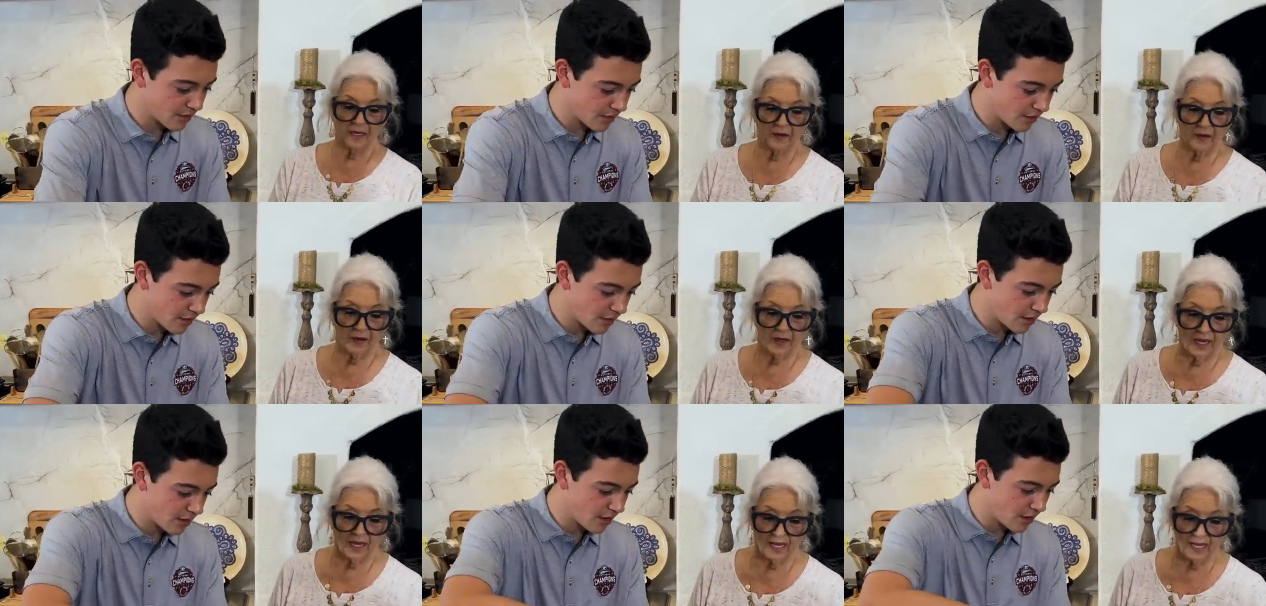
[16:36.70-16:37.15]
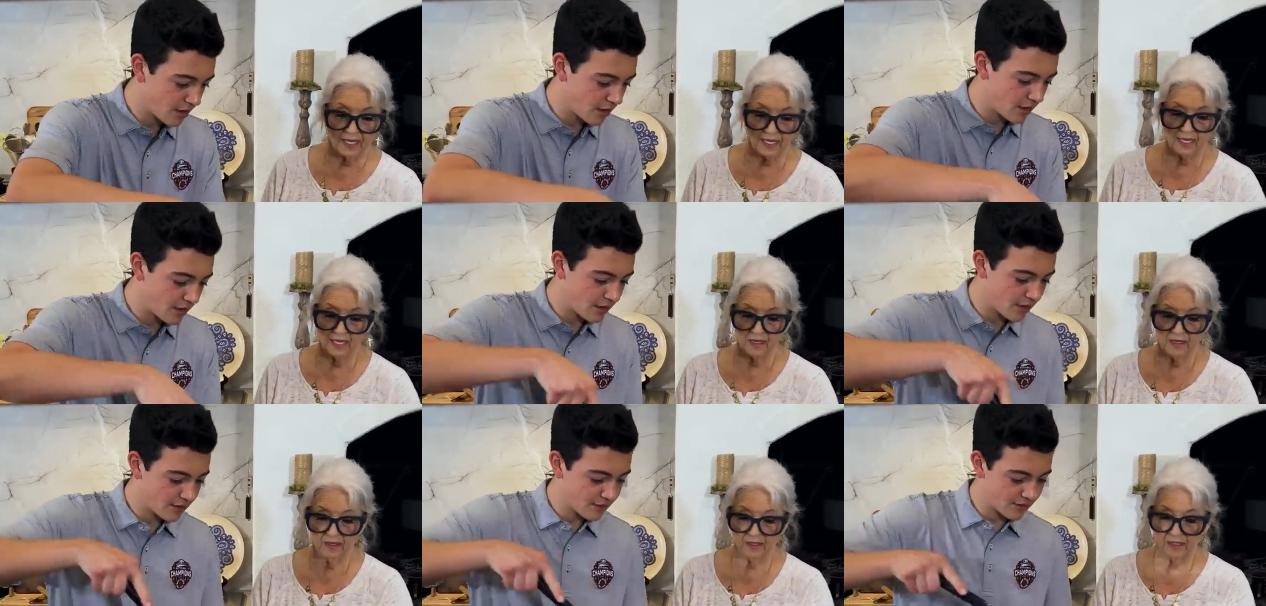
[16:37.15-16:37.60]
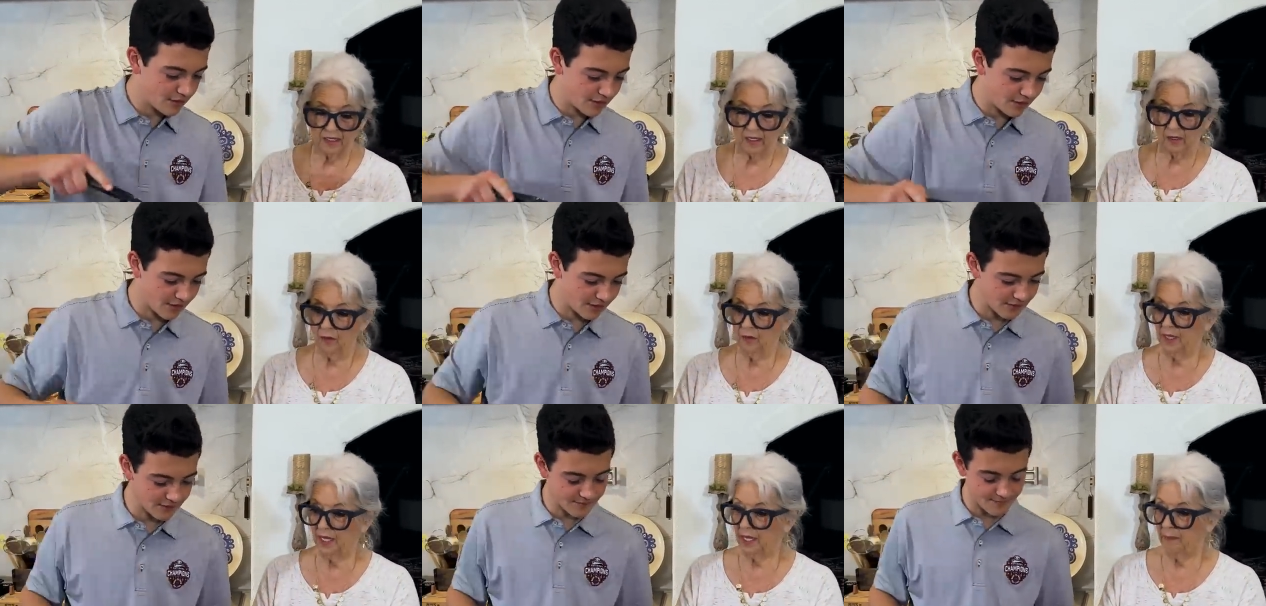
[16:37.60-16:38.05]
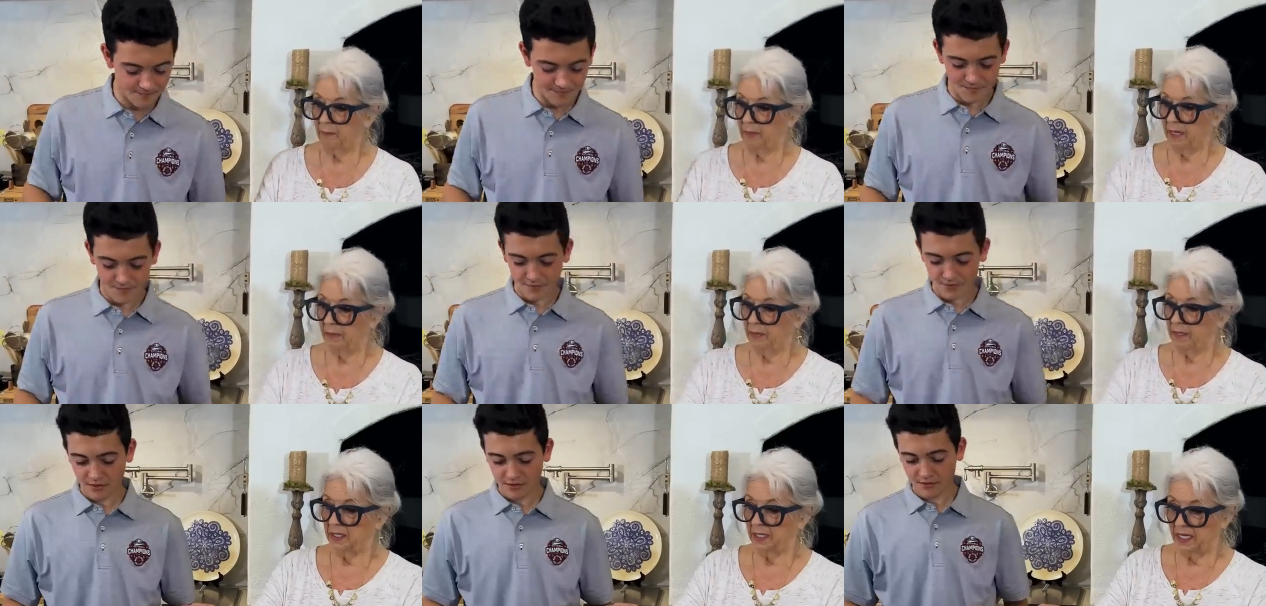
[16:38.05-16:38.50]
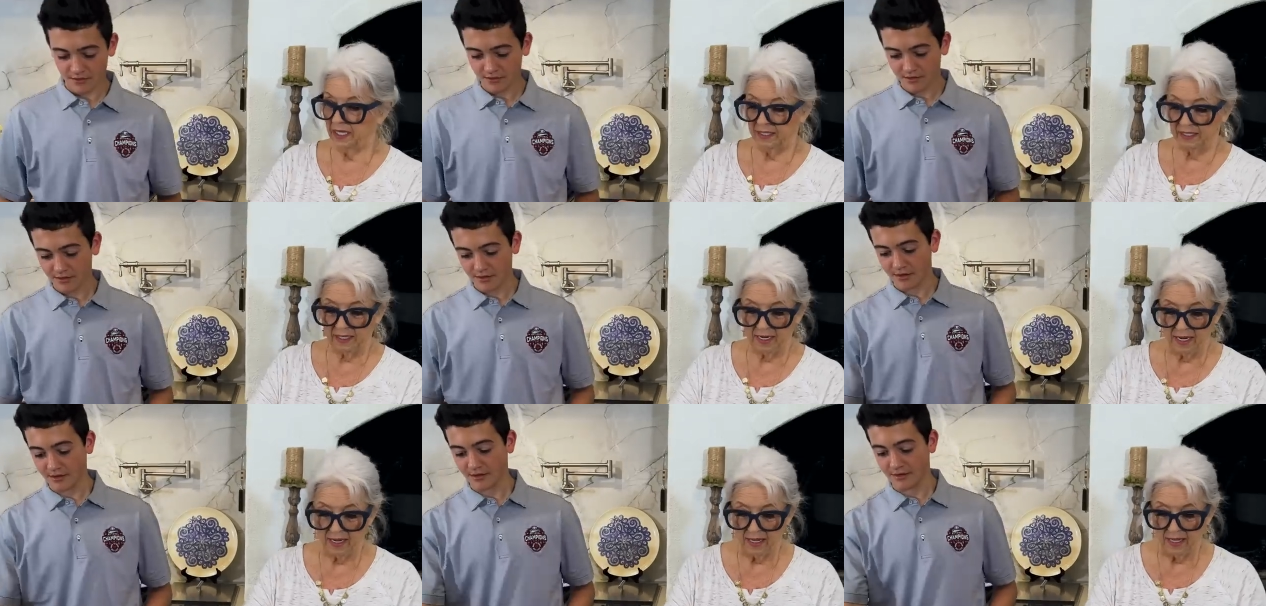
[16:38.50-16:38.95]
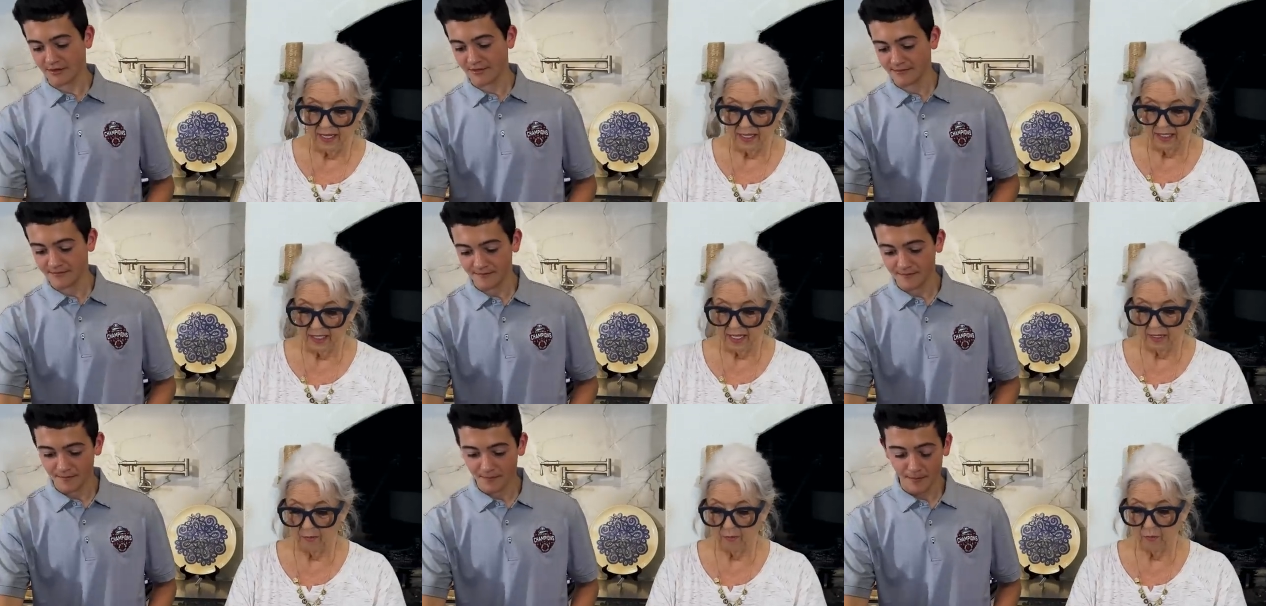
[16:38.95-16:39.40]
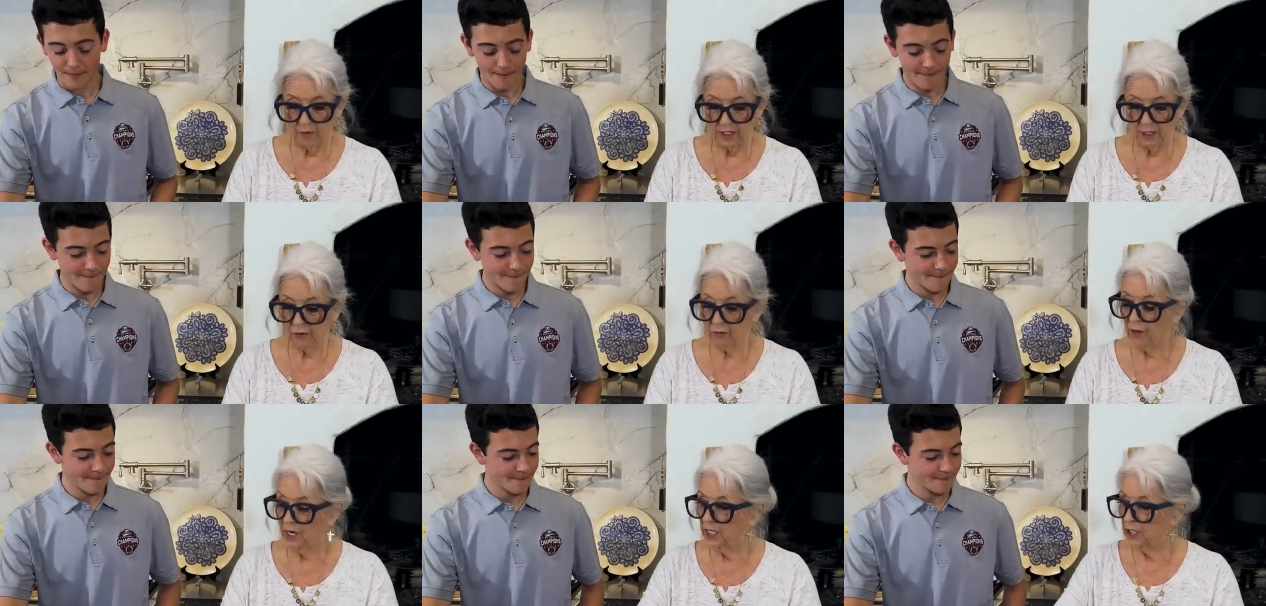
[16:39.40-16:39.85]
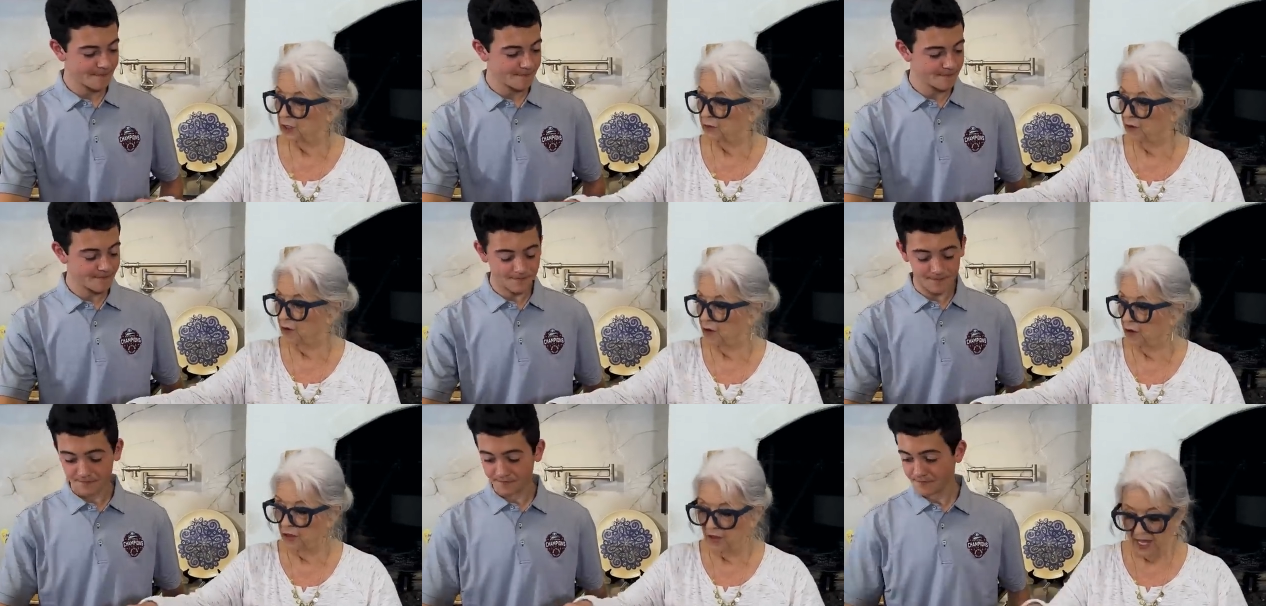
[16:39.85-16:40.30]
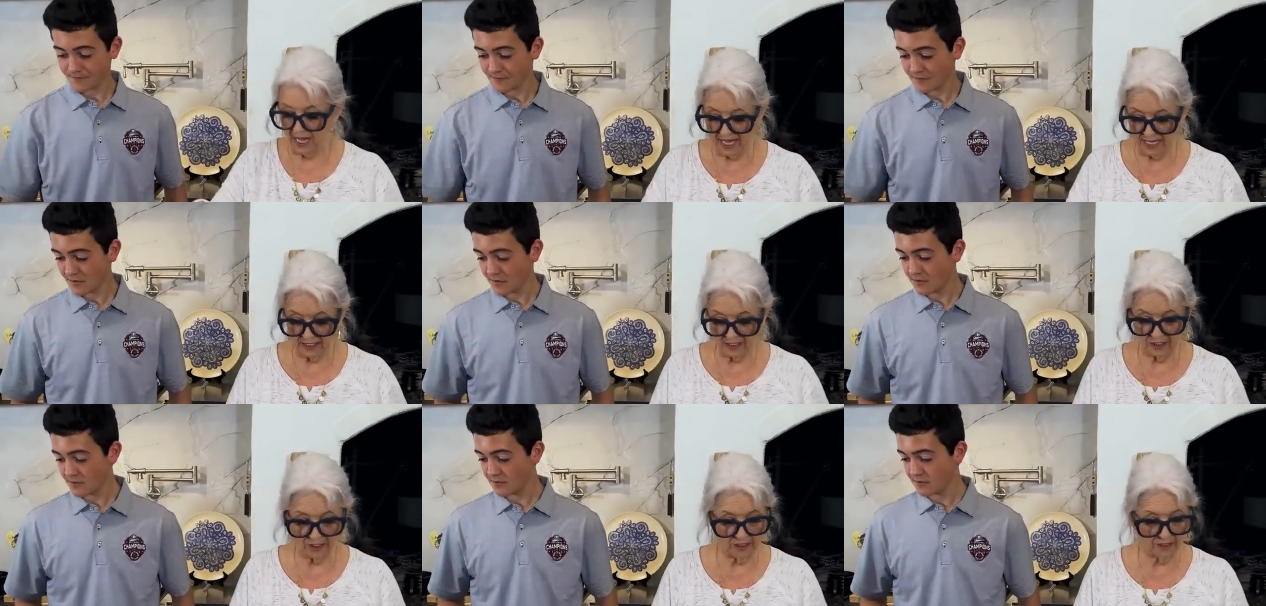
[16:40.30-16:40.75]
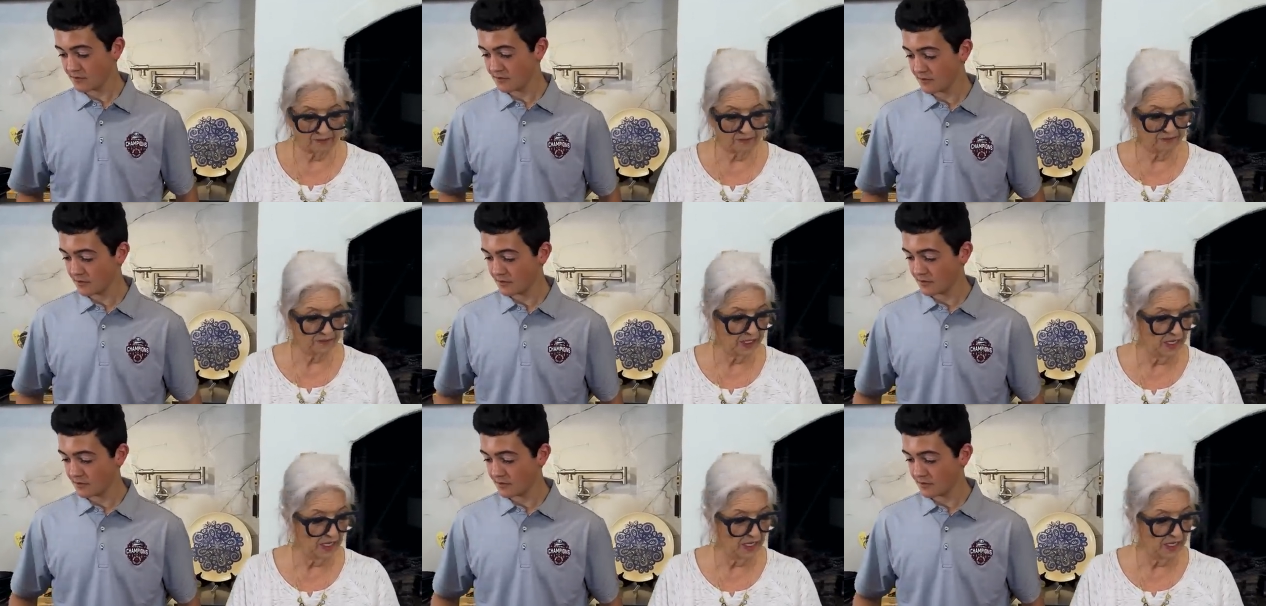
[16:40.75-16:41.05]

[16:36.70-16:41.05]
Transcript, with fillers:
Speaker 1: Okay, okay, baby, can can we transfer that to